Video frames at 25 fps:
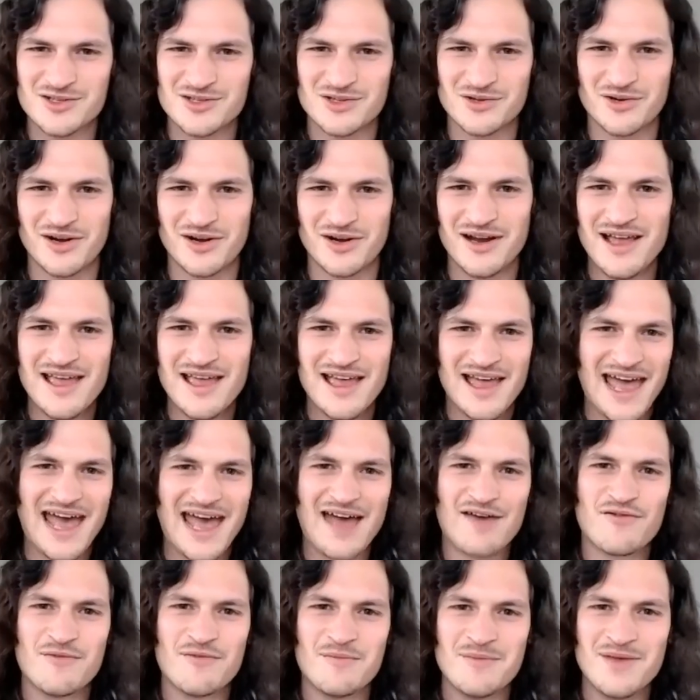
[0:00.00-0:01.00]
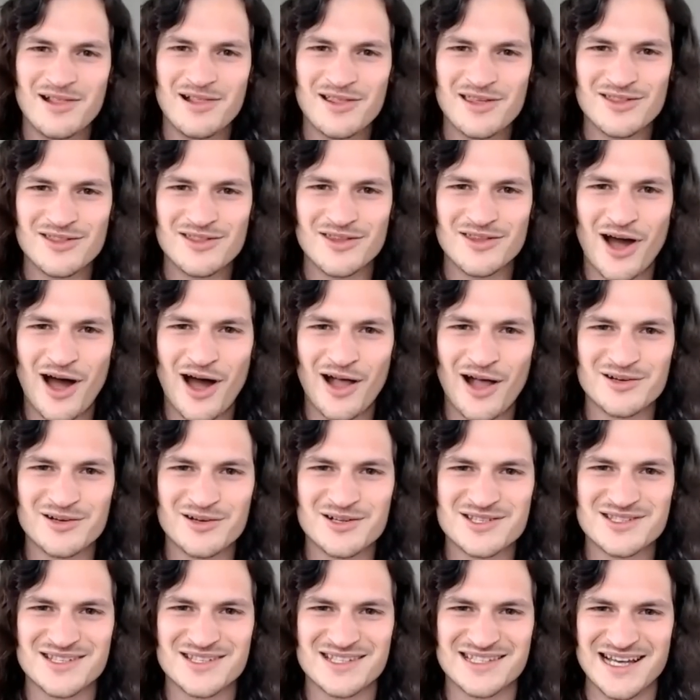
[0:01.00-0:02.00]
or
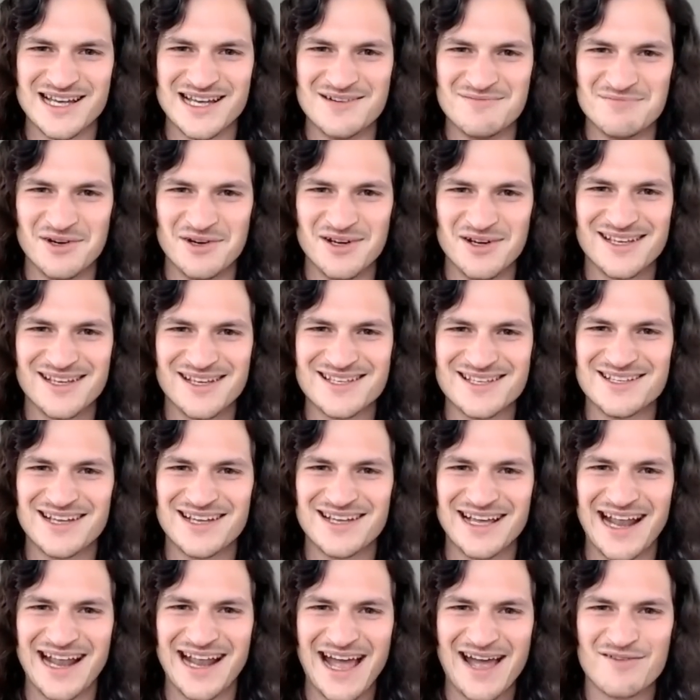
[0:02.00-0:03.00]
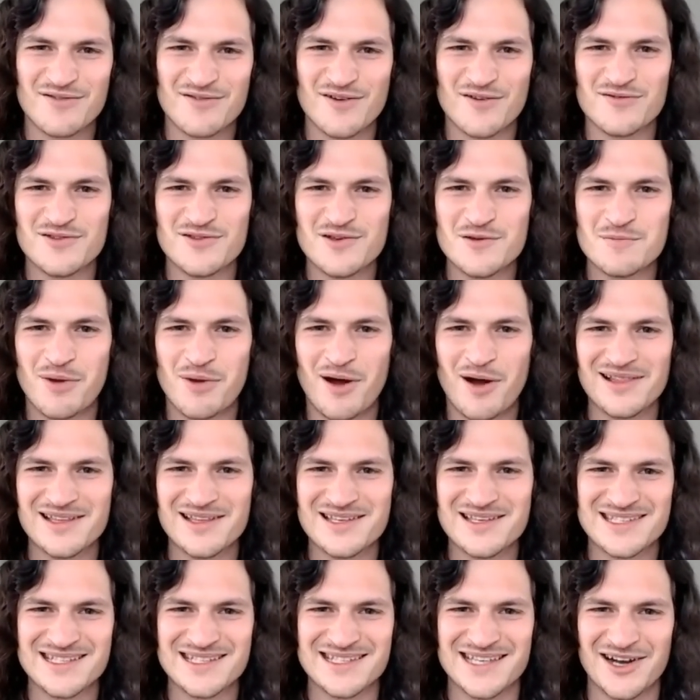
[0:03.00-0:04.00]
$500,000 to someone because you could have a few
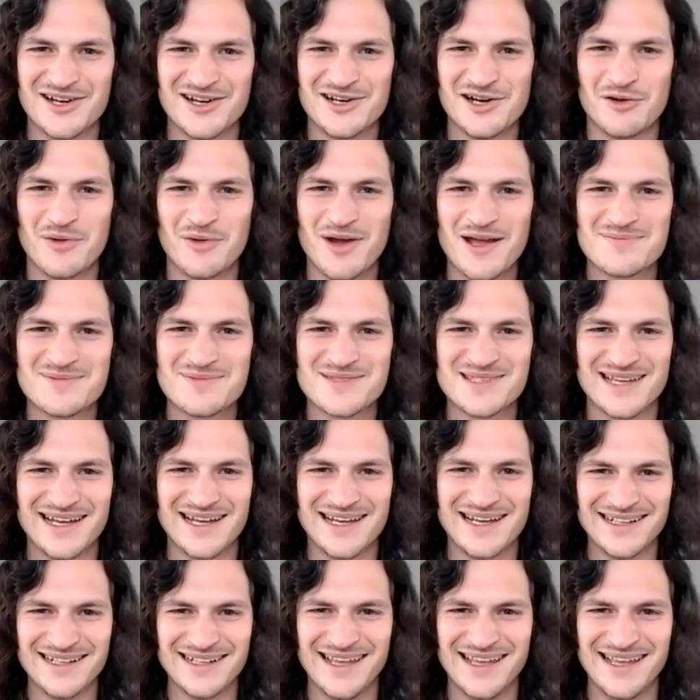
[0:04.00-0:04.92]
policies on your website?